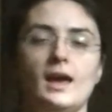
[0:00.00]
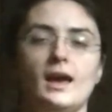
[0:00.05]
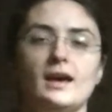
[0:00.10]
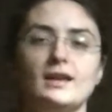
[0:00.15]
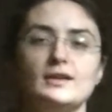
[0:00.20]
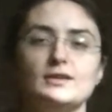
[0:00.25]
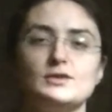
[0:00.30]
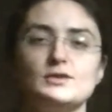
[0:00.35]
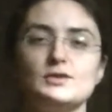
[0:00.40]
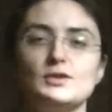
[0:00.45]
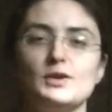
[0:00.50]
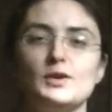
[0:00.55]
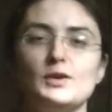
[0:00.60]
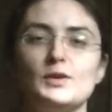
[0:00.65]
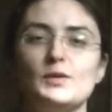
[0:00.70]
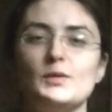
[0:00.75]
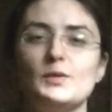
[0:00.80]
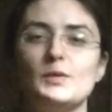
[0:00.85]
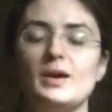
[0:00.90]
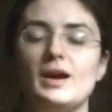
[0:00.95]

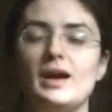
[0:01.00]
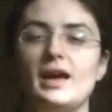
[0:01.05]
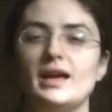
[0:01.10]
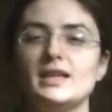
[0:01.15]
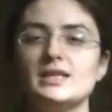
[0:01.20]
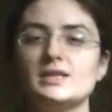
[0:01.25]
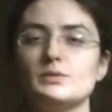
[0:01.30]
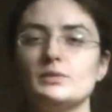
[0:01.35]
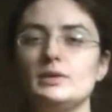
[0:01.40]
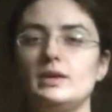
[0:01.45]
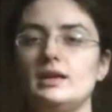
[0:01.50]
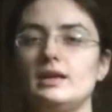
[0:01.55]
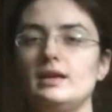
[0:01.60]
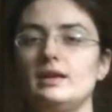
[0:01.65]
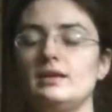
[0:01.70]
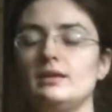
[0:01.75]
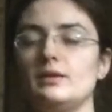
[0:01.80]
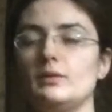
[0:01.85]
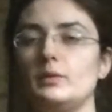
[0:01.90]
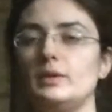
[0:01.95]
So as
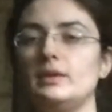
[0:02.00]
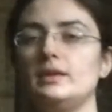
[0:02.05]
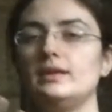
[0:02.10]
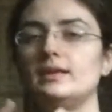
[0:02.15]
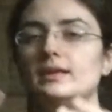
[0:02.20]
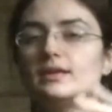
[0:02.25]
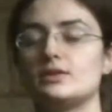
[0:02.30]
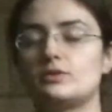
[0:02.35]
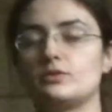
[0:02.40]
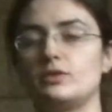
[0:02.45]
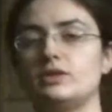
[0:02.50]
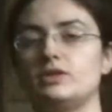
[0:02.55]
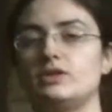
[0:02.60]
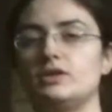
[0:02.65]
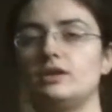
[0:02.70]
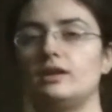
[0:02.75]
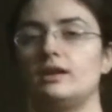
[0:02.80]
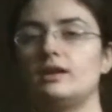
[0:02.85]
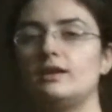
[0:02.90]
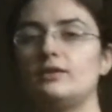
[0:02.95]
we did the
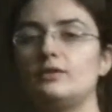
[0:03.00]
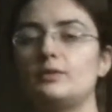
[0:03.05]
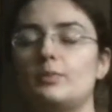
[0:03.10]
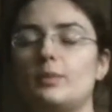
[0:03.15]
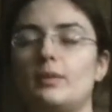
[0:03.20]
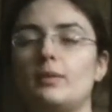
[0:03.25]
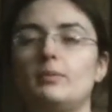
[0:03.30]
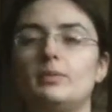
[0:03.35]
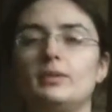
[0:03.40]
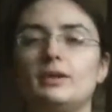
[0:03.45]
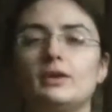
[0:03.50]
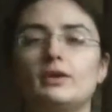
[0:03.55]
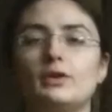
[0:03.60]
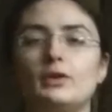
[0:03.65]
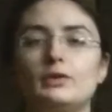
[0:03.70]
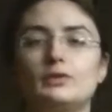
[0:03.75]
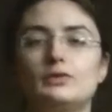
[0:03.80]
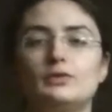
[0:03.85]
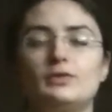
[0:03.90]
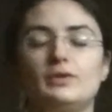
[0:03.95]
stretching, and you're probably
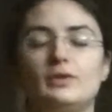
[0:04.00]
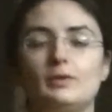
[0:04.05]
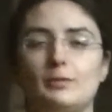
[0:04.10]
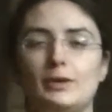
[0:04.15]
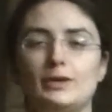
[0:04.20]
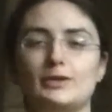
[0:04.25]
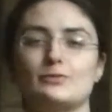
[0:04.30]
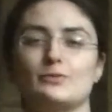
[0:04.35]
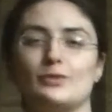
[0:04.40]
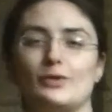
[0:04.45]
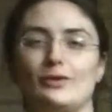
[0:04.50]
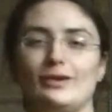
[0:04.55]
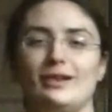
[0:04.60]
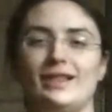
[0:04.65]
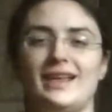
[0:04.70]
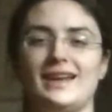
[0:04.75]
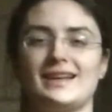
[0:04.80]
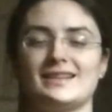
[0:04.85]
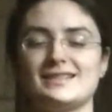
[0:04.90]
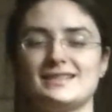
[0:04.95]
going to feel much more
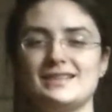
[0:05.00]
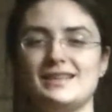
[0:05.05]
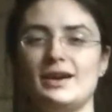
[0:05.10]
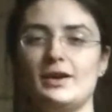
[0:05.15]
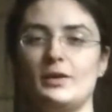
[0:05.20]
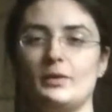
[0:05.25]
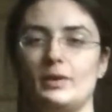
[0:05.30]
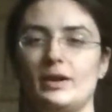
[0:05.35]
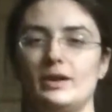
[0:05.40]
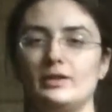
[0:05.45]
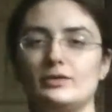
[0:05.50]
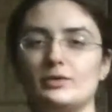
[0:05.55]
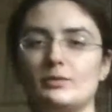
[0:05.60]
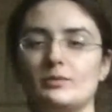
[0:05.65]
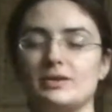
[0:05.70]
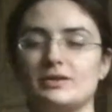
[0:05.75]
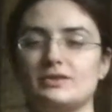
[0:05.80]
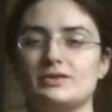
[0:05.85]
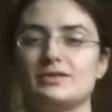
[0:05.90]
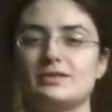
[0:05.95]
relaxed now and your
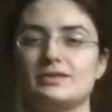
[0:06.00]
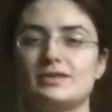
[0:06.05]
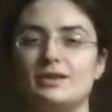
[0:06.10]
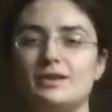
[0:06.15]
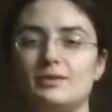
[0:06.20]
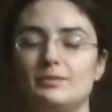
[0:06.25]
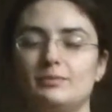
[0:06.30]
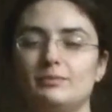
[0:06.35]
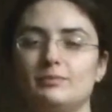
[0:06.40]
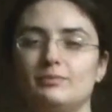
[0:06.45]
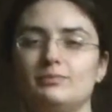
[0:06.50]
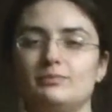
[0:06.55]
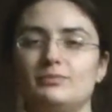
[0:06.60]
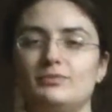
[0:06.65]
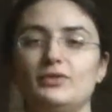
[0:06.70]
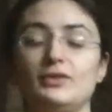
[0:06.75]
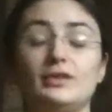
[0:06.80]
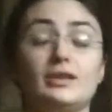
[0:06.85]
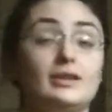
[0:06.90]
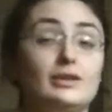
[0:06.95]
muscles are
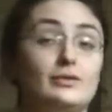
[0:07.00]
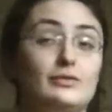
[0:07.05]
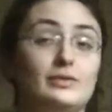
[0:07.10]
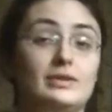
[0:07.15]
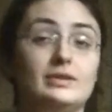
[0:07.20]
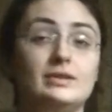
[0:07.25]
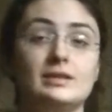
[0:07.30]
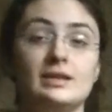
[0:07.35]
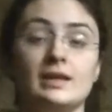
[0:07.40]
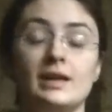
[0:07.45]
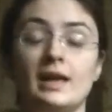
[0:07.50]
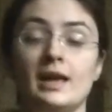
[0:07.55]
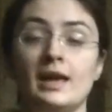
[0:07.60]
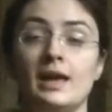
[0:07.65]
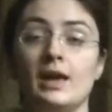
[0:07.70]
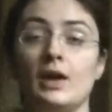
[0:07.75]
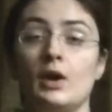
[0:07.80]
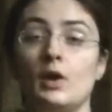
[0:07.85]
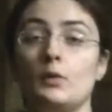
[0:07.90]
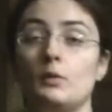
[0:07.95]
feeling different,
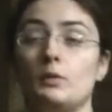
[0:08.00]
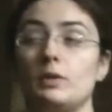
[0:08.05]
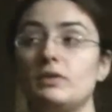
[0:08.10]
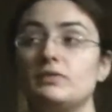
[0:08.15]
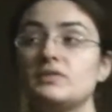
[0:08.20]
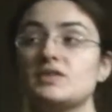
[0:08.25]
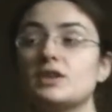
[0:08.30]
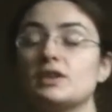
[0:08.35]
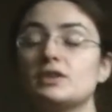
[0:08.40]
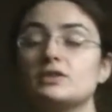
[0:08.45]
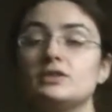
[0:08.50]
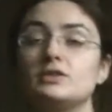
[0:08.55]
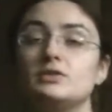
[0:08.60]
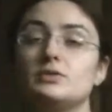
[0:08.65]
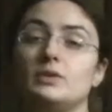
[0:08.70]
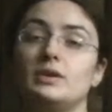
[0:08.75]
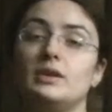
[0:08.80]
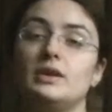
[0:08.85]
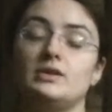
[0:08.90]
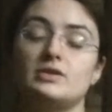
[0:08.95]
we've started to
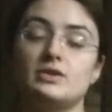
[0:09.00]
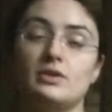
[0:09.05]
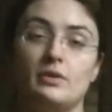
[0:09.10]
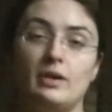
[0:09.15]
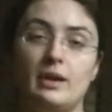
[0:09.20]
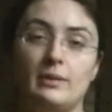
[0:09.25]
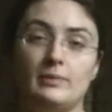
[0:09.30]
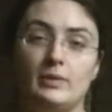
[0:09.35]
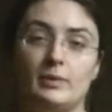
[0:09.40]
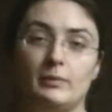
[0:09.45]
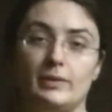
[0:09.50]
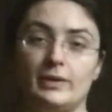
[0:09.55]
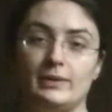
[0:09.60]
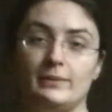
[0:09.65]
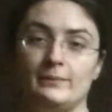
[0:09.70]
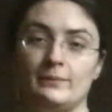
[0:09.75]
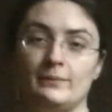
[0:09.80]
engage our abdomen.